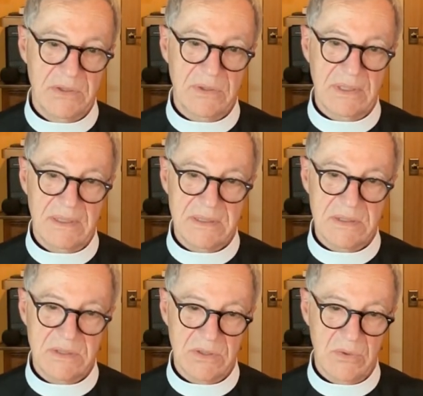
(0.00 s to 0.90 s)
It certainly
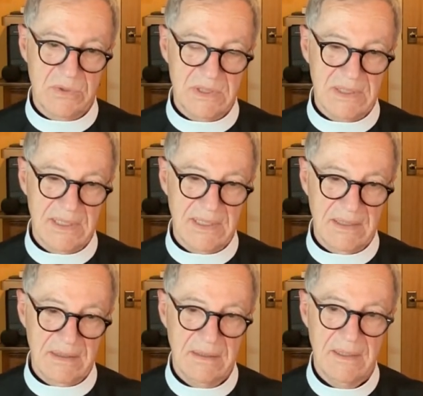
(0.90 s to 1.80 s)
isn't so
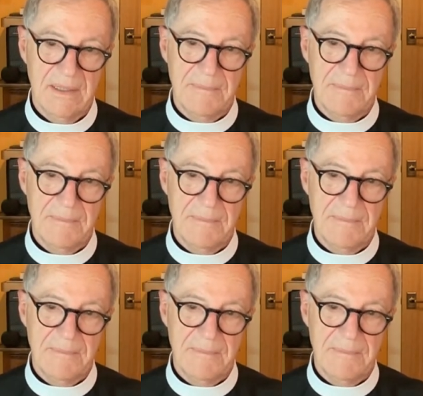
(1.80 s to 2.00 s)
today.